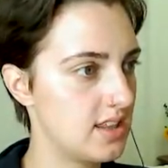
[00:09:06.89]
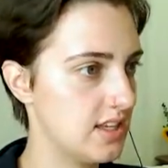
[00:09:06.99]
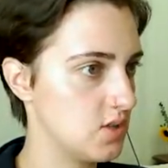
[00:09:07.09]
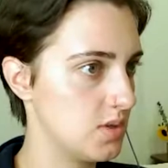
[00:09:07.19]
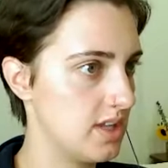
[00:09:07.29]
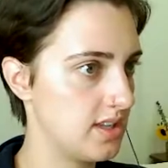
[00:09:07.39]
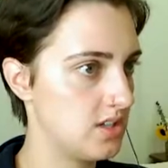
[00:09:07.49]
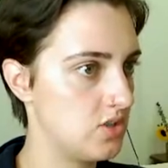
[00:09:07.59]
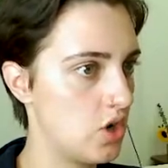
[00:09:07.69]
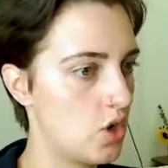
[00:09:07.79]
this with like the
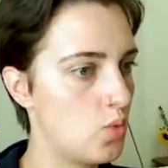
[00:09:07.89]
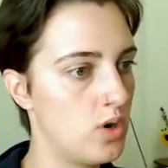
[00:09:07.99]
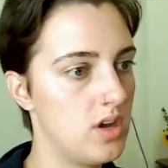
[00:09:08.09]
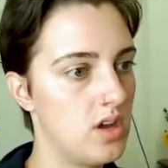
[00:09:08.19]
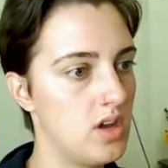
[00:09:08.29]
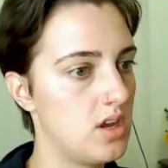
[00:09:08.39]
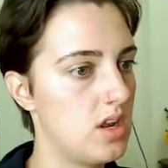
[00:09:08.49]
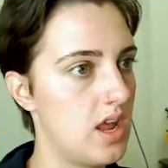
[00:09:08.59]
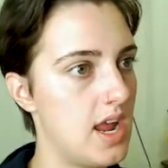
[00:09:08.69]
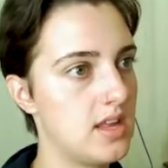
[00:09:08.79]
dark wood
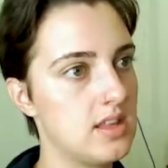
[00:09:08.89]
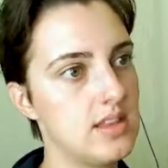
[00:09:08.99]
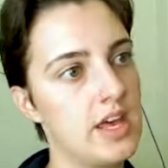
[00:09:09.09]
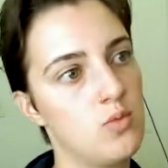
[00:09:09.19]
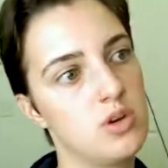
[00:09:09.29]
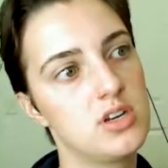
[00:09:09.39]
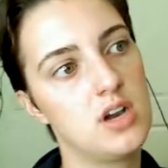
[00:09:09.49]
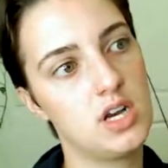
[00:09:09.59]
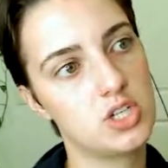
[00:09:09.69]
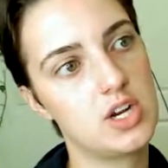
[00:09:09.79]
and the light wood
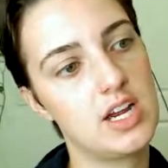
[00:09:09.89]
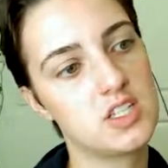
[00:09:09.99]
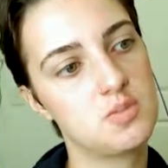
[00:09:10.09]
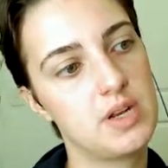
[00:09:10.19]
contrast,